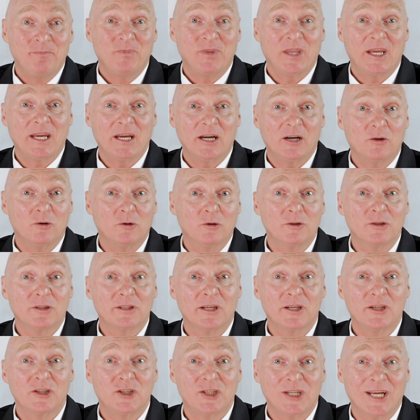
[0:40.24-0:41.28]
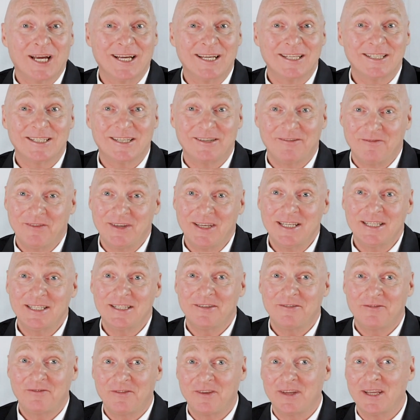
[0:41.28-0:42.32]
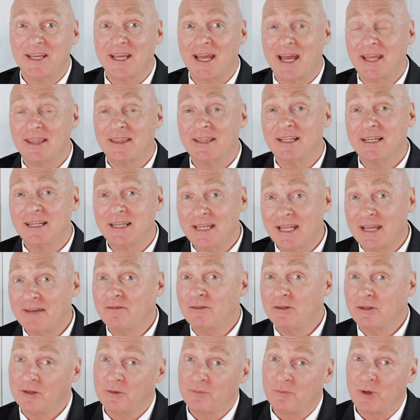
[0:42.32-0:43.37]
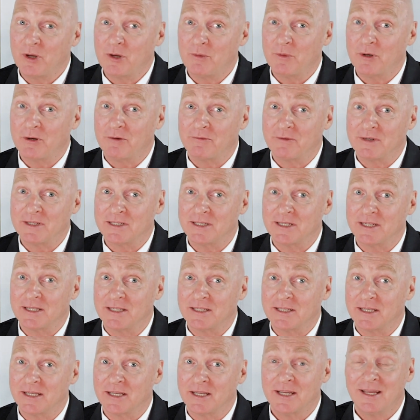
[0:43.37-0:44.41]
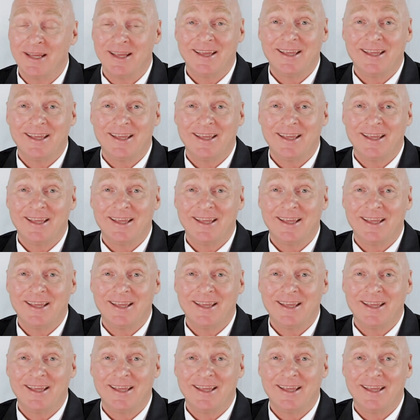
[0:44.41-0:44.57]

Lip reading: They are also charged a visa fee at the level of permanent residency.